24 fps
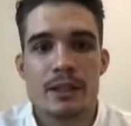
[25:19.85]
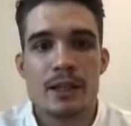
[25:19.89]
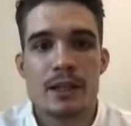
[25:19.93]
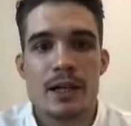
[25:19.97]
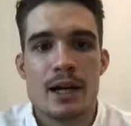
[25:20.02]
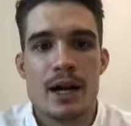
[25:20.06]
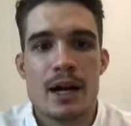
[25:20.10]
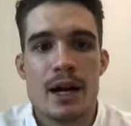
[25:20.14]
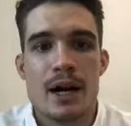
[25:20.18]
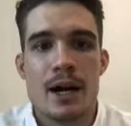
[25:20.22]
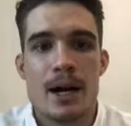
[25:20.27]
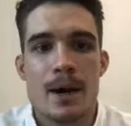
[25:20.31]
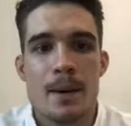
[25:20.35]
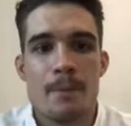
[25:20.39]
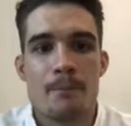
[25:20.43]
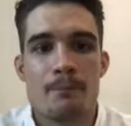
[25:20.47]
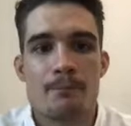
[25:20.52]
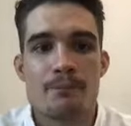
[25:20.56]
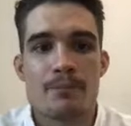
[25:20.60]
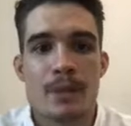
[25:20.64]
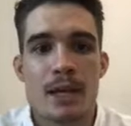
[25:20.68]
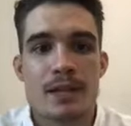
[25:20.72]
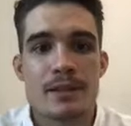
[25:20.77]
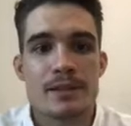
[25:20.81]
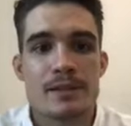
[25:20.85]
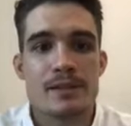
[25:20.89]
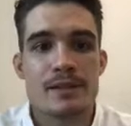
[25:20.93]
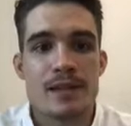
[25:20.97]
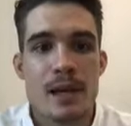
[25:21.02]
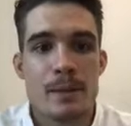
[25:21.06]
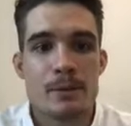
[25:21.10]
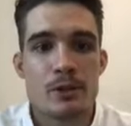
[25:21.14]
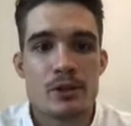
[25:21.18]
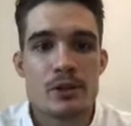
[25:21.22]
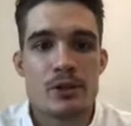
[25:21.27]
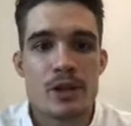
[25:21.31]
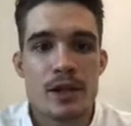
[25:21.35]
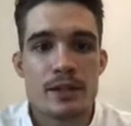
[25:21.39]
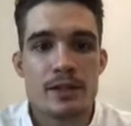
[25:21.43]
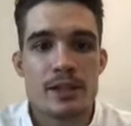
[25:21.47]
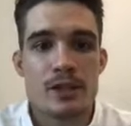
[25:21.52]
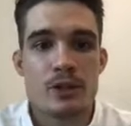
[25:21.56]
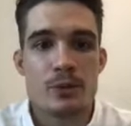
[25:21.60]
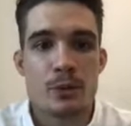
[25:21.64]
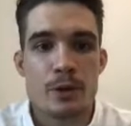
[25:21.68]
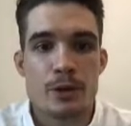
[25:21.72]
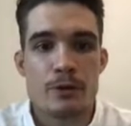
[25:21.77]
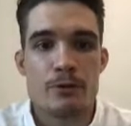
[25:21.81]
And it's established in
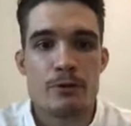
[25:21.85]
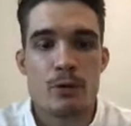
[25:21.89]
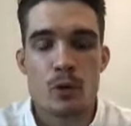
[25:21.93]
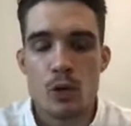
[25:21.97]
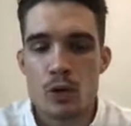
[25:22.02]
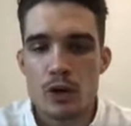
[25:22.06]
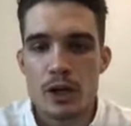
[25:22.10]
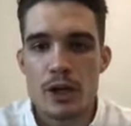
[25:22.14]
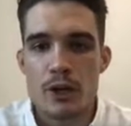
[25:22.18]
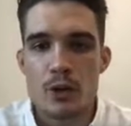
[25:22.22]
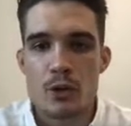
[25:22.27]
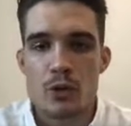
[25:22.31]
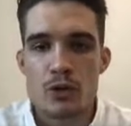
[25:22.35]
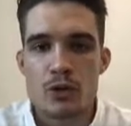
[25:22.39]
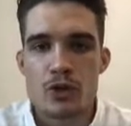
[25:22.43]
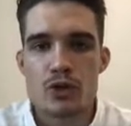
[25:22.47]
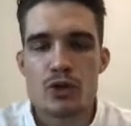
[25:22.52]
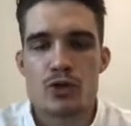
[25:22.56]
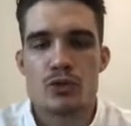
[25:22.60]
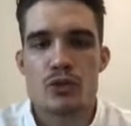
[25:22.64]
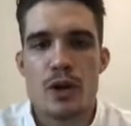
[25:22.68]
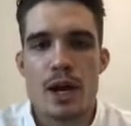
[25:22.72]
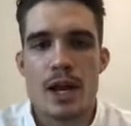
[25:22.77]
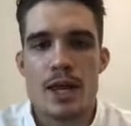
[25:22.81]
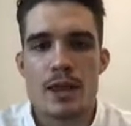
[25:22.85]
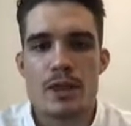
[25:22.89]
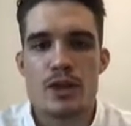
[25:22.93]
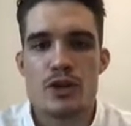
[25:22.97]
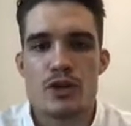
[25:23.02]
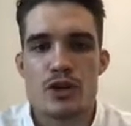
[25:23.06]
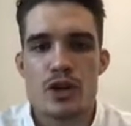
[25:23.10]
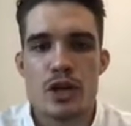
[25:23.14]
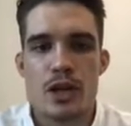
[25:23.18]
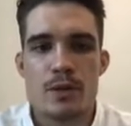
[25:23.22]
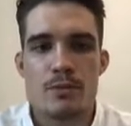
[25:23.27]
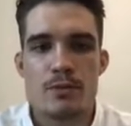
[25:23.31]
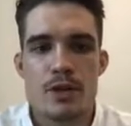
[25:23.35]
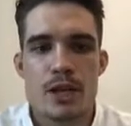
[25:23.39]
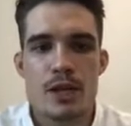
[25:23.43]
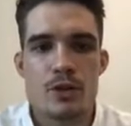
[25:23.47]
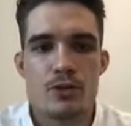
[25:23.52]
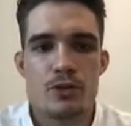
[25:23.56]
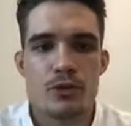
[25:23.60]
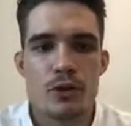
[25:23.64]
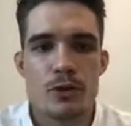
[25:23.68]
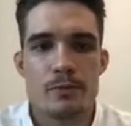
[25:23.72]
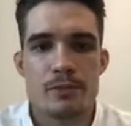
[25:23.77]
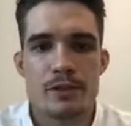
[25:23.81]
1924 in order to train the GMD
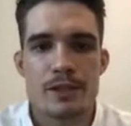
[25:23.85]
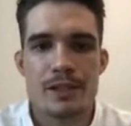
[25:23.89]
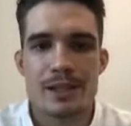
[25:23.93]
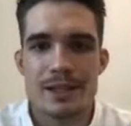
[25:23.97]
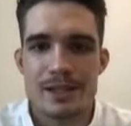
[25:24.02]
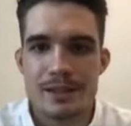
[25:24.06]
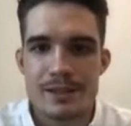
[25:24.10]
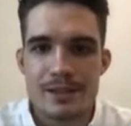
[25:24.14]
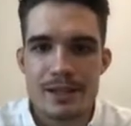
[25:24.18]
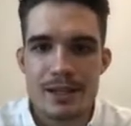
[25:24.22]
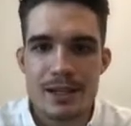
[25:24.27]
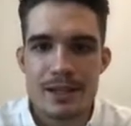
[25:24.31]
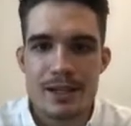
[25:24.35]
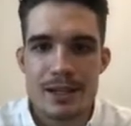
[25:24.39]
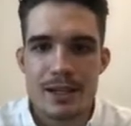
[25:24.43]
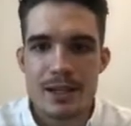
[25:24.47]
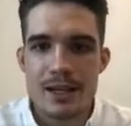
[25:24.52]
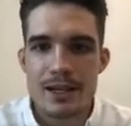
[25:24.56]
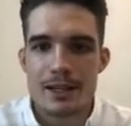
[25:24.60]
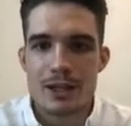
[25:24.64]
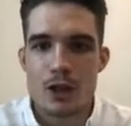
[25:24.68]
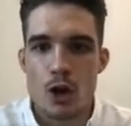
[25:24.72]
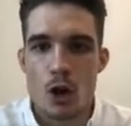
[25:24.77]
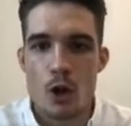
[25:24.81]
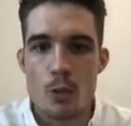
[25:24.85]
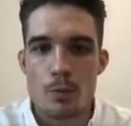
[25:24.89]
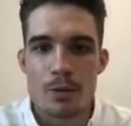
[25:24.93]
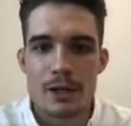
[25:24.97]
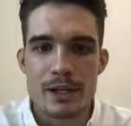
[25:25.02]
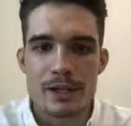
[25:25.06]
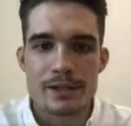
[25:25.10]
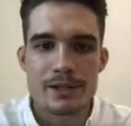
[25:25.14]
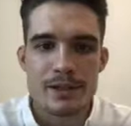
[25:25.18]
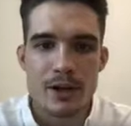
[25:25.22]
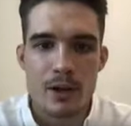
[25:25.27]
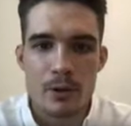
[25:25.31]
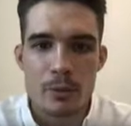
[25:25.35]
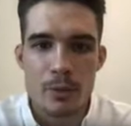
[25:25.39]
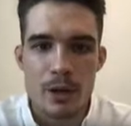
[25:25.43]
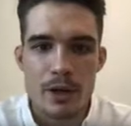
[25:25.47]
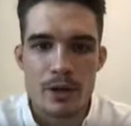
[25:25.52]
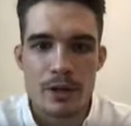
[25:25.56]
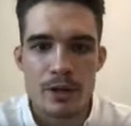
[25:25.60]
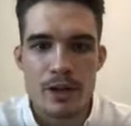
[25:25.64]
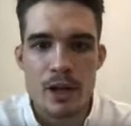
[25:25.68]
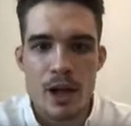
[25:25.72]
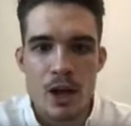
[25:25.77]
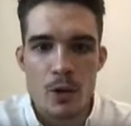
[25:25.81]
troops. And you can see here at the opening
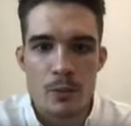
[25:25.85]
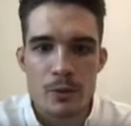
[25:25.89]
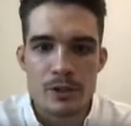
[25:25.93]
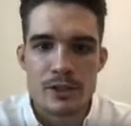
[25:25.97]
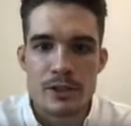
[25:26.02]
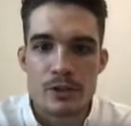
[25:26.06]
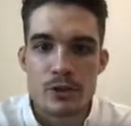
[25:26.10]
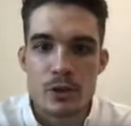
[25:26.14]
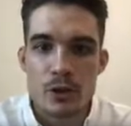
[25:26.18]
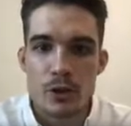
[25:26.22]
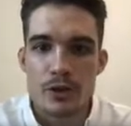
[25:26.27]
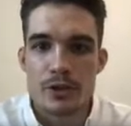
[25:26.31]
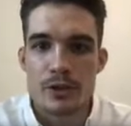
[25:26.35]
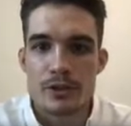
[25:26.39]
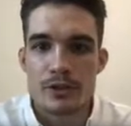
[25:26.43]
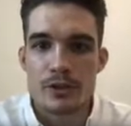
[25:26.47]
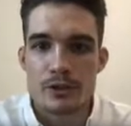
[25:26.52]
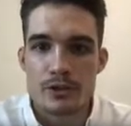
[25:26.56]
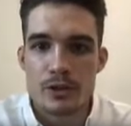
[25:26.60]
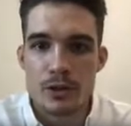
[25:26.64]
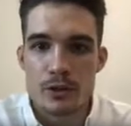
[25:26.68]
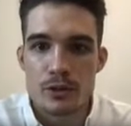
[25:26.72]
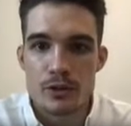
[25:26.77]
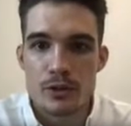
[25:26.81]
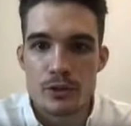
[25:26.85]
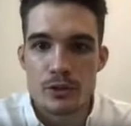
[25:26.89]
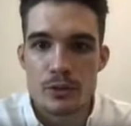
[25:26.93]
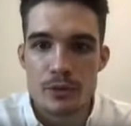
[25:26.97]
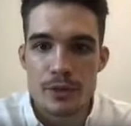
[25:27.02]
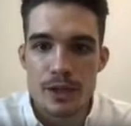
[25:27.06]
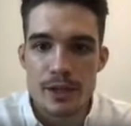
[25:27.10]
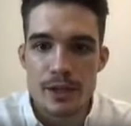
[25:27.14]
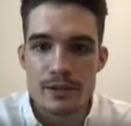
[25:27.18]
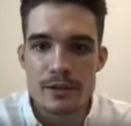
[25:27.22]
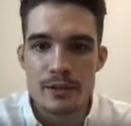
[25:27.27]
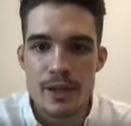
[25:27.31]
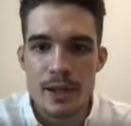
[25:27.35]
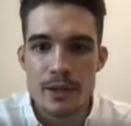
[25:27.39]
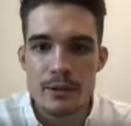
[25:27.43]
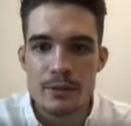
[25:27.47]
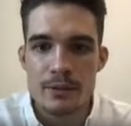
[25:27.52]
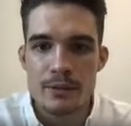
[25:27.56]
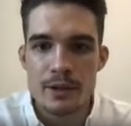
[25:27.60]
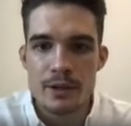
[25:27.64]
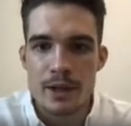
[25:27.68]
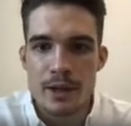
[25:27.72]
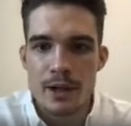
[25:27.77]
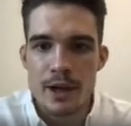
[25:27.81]
ceremony, we see Dr. Sun
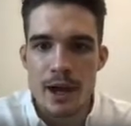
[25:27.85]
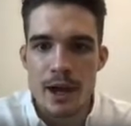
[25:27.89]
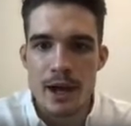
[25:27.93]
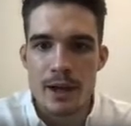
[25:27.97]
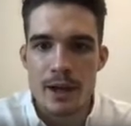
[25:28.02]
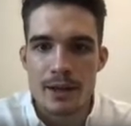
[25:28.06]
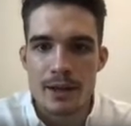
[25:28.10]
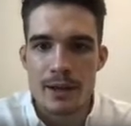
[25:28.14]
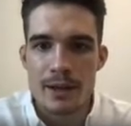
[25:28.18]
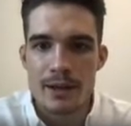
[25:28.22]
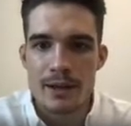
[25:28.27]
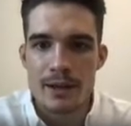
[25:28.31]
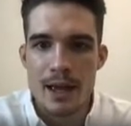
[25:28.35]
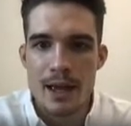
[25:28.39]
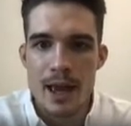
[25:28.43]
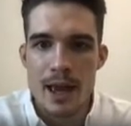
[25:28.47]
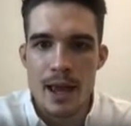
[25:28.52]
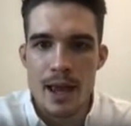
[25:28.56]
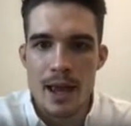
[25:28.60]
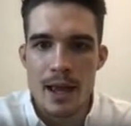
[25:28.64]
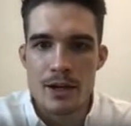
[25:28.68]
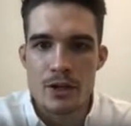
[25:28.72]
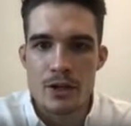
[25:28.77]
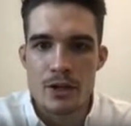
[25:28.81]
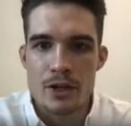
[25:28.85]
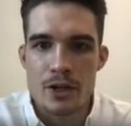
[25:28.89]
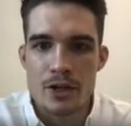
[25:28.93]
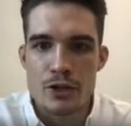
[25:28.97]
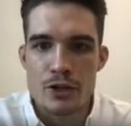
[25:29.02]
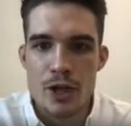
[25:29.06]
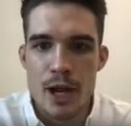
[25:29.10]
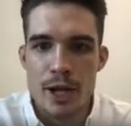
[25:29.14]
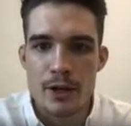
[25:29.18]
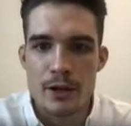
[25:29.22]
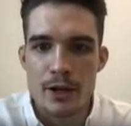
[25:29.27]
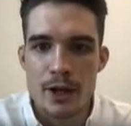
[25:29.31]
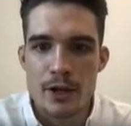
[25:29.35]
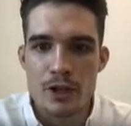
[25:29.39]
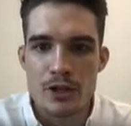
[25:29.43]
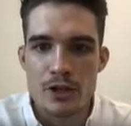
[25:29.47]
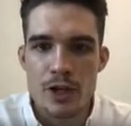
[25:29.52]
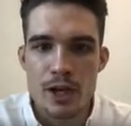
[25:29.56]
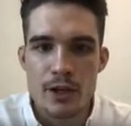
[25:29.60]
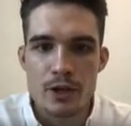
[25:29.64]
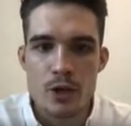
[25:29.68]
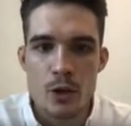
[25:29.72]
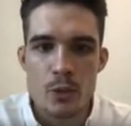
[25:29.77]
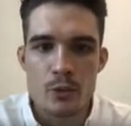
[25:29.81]
Yat-sen, okay, and Chiang
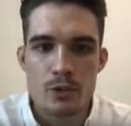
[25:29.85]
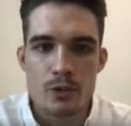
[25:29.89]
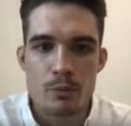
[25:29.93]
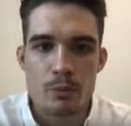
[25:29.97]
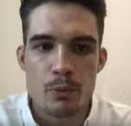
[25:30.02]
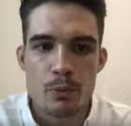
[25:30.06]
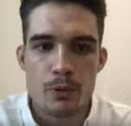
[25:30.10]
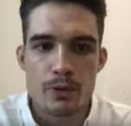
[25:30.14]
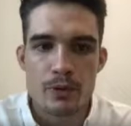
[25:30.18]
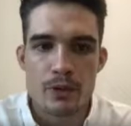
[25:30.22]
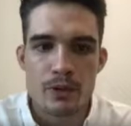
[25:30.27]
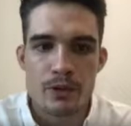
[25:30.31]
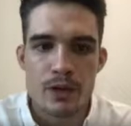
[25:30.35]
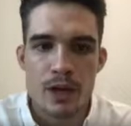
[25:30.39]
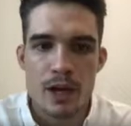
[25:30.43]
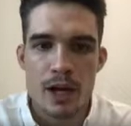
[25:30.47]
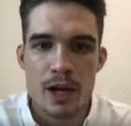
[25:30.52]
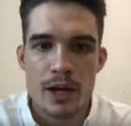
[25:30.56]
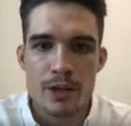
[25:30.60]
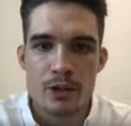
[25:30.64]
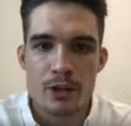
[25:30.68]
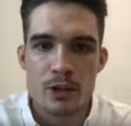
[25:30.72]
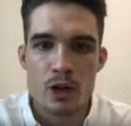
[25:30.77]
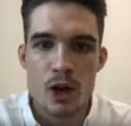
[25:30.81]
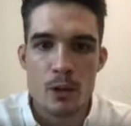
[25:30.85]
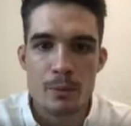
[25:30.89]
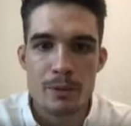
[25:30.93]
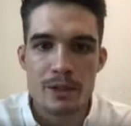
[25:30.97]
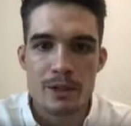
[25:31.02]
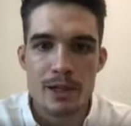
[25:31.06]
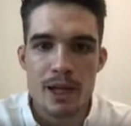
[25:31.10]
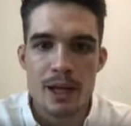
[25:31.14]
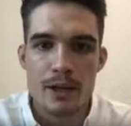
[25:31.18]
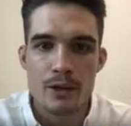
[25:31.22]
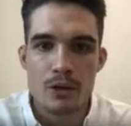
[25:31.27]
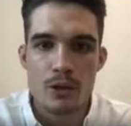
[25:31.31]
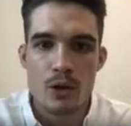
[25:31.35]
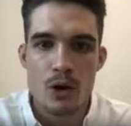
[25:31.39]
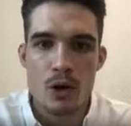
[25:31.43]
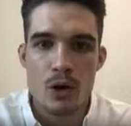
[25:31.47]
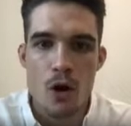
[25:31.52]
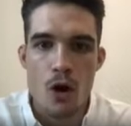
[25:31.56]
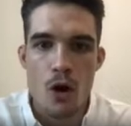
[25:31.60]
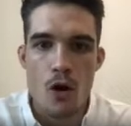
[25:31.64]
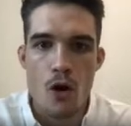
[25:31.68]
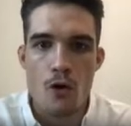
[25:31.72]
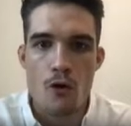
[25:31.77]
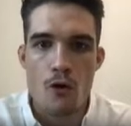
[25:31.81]
Kai-shek, who was appointed the commandant
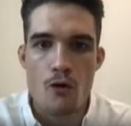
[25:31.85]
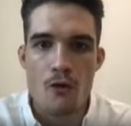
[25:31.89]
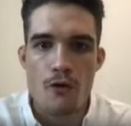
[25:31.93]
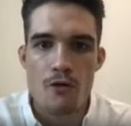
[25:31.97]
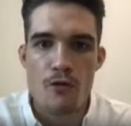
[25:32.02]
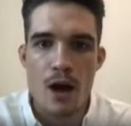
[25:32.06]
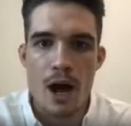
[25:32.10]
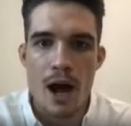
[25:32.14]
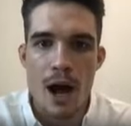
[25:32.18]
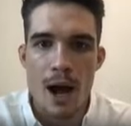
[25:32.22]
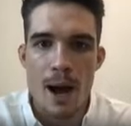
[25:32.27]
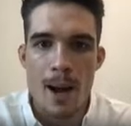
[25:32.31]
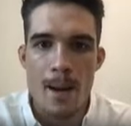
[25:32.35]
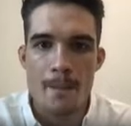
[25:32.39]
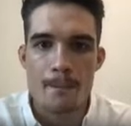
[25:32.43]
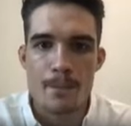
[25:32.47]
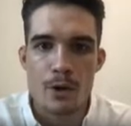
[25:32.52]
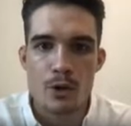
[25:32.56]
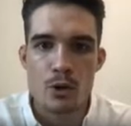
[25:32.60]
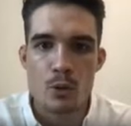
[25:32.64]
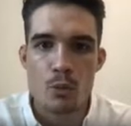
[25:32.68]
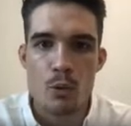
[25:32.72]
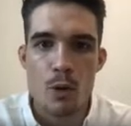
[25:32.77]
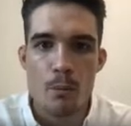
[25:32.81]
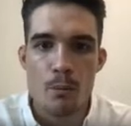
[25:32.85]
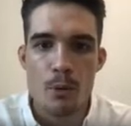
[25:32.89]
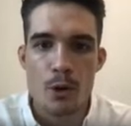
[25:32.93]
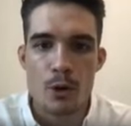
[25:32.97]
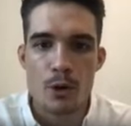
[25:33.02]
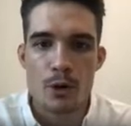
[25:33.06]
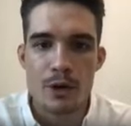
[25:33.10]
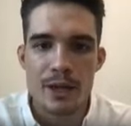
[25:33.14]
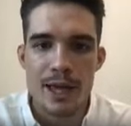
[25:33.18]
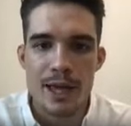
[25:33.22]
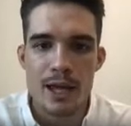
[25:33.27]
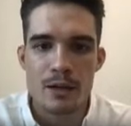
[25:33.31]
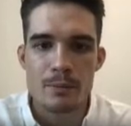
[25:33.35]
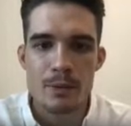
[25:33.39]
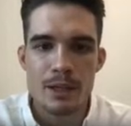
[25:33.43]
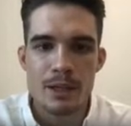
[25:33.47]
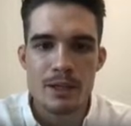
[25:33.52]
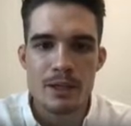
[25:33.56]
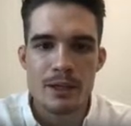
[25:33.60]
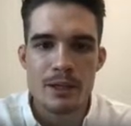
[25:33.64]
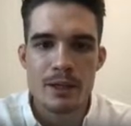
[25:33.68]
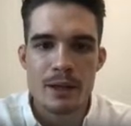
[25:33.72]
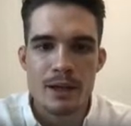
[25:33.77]
of the Whampoa Academy.